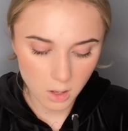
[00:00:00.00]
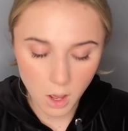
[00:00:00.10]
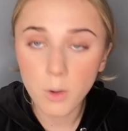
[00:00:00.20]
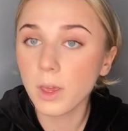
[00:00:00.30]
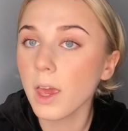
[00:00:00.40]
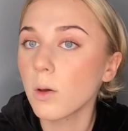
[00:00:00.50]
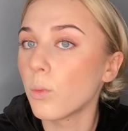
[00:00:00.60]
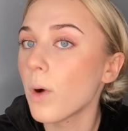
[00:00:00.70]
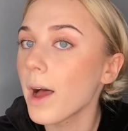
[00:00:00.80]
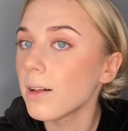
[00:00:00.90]
okay
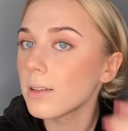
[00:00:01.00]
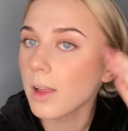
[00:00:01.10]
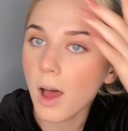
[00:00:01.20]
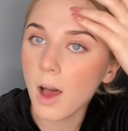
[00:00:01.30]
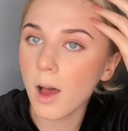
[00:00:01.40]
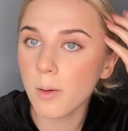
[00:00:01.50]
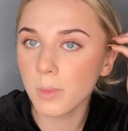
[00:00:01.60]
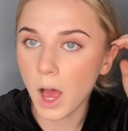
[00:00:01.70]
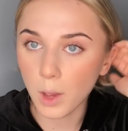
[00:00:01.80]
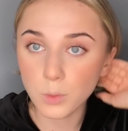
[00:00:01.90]
well um
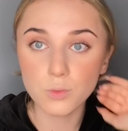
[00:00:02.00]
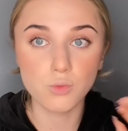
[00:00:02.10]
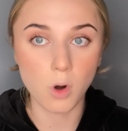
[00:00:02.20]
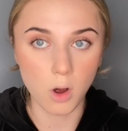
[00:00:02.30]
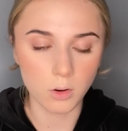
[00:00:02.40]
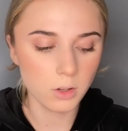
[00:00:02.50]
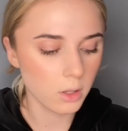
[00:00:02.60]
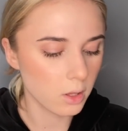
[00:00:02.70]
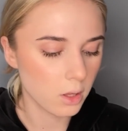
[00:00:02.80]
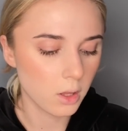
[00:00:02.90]
i was wrong
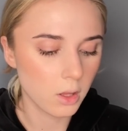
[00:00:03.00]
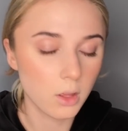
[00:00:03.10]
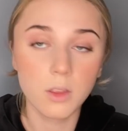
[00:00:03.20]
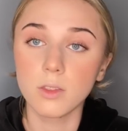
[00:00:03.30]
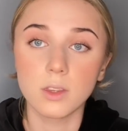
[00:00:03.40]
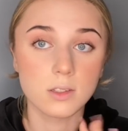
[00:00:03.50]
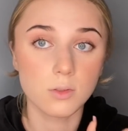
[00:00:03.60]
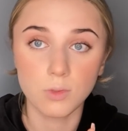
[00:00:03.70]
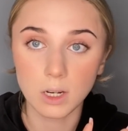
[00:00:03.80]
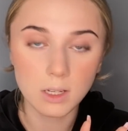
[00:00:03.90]
these are
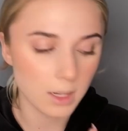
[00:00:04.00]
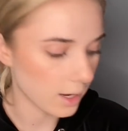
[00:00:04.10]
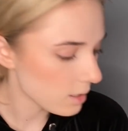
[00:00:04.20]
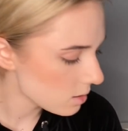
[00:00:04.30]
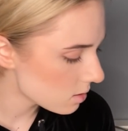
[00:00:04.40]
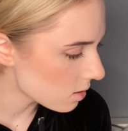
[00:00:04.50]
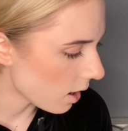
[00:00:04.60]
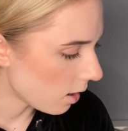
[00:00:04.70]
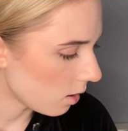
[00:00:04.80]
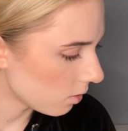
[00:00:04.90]
really nice
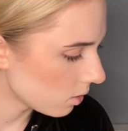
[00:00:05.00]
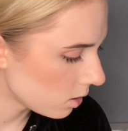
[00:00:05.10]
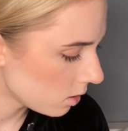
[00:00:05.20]
i'll